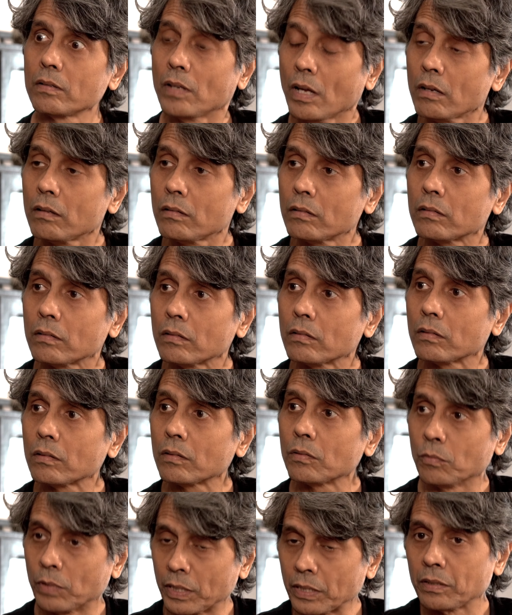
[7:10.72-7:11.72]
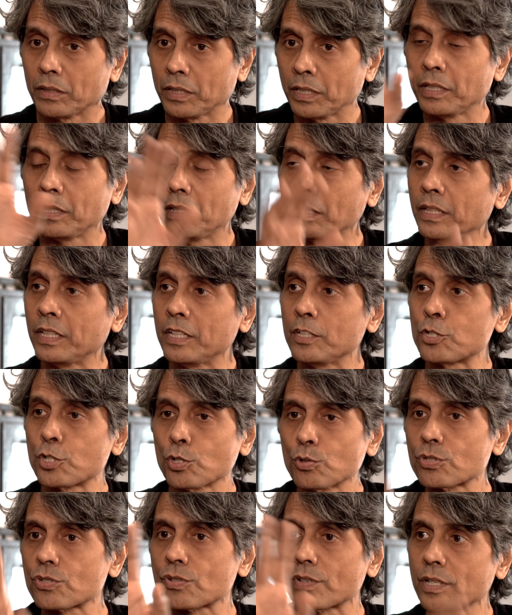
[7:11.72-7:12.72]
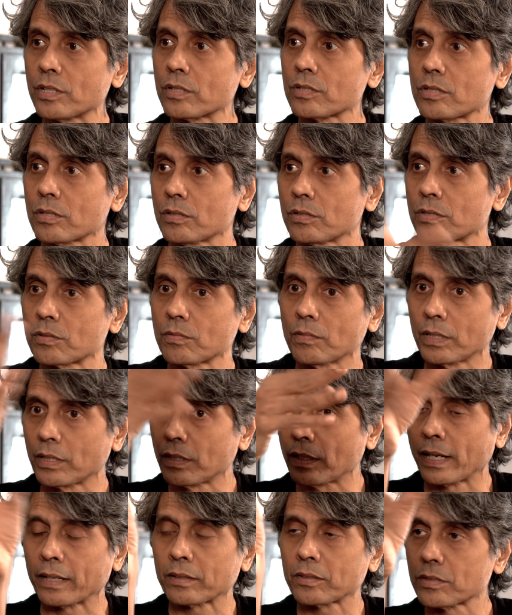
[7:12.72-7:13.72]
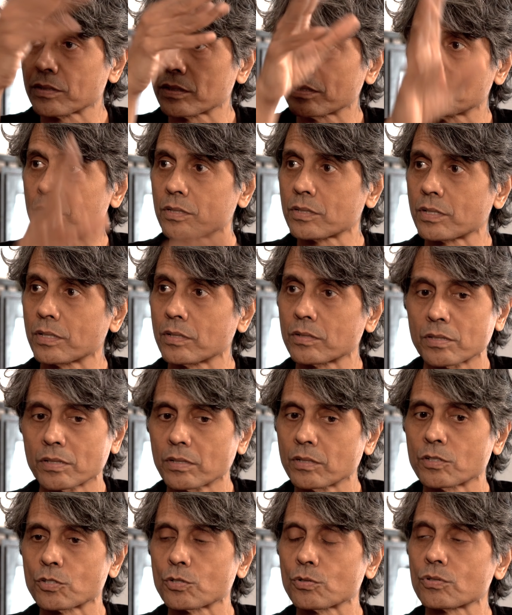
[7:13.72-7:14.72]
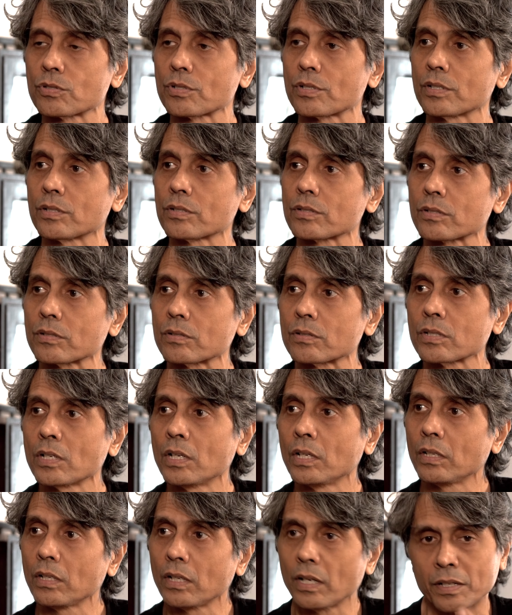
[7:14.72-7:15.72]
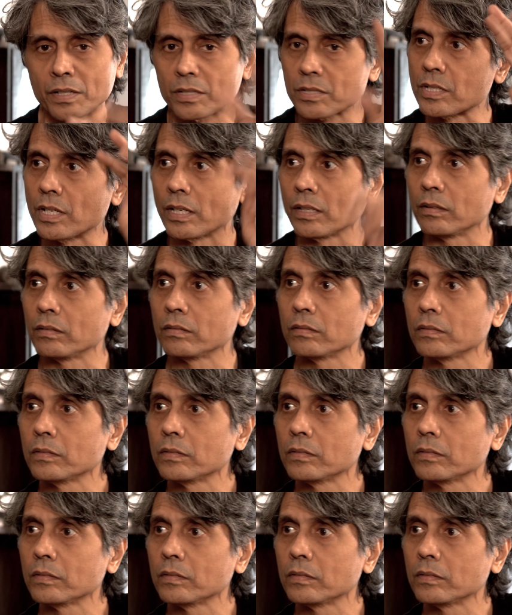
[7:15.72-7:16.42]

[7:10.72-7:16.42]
Yeah. When he mm. he shoots rehearsals. When mm. actors are just rehearsing, he shoots rehearsals and he's done.